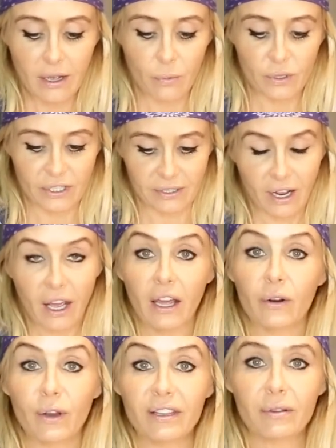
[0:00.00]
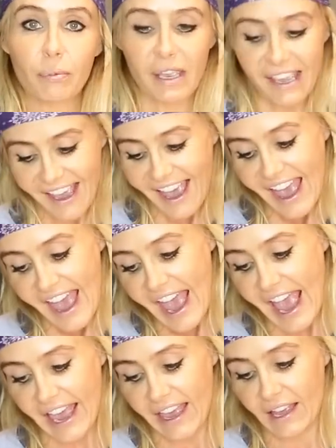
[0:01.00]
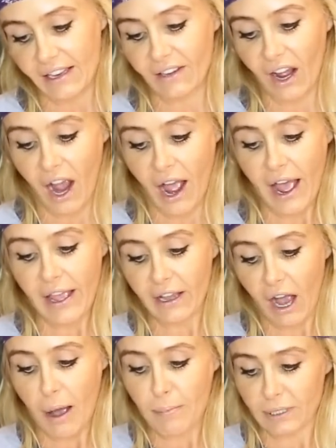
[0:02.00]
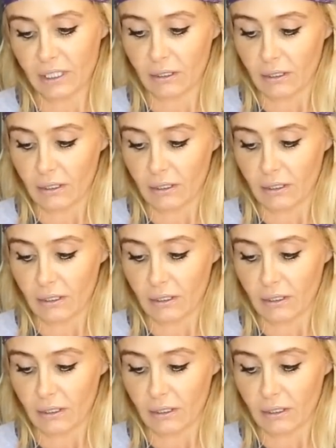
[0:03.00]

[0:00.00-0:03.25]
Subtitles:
which is not a recipe. And I got